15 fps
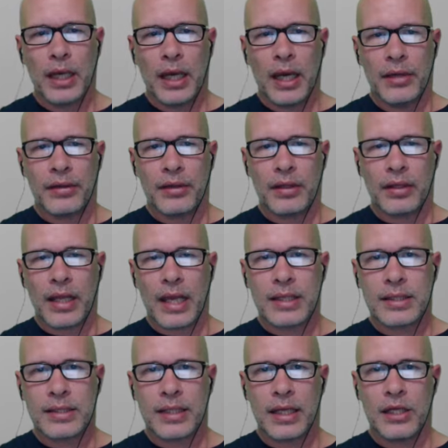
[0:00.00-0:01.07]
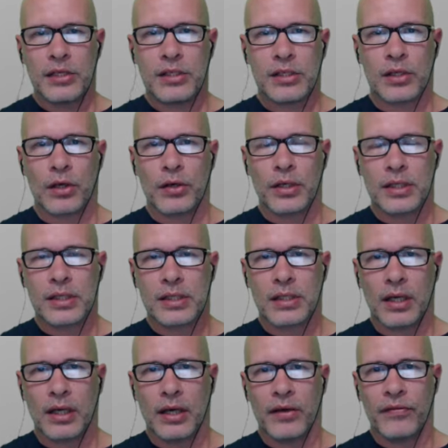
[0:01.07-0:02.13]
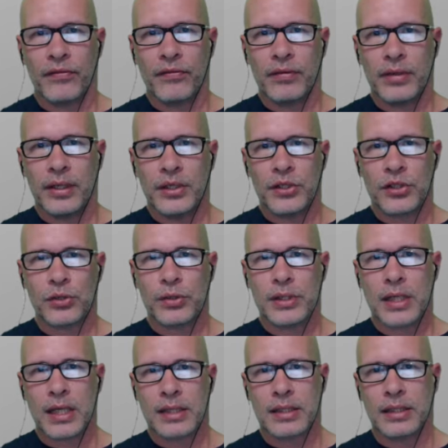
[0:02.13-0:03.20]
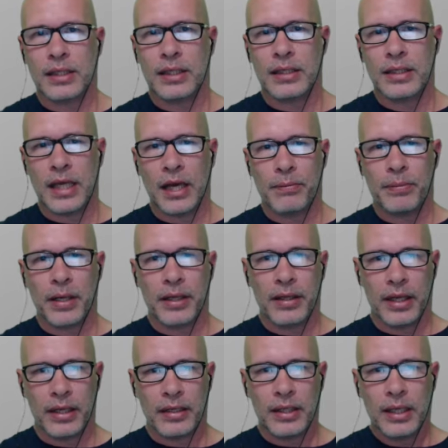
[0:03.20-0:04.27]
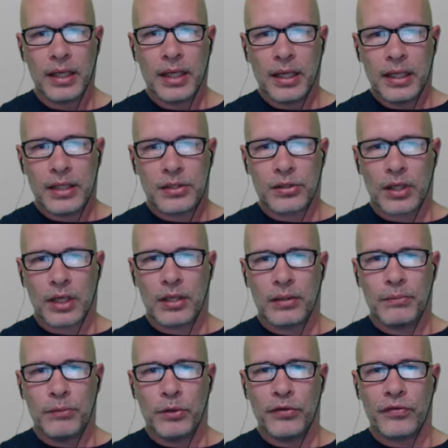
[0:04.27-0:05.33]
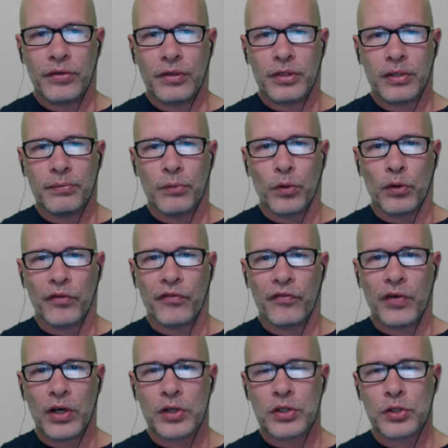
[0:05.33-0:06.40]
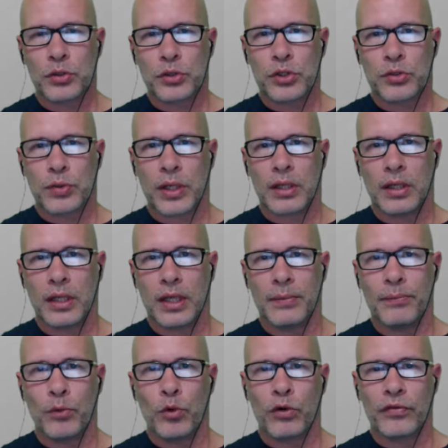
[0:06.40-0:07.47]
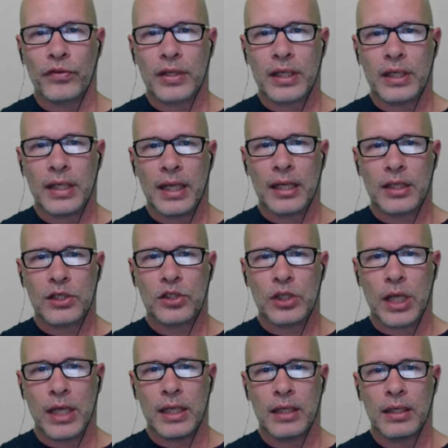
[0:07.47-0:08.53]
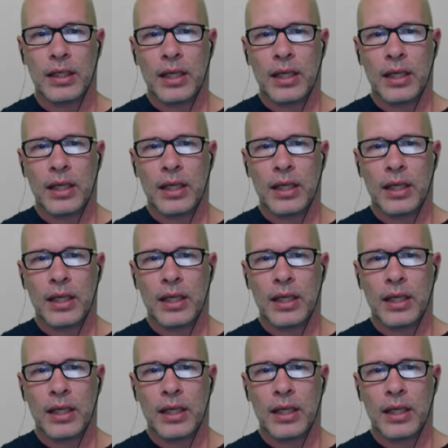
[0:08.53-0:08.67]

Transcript: And then the last stage, as long as insurance hasn't kicked you out by then, is they're going to move to more functional strengthening and more of the kinetic chain.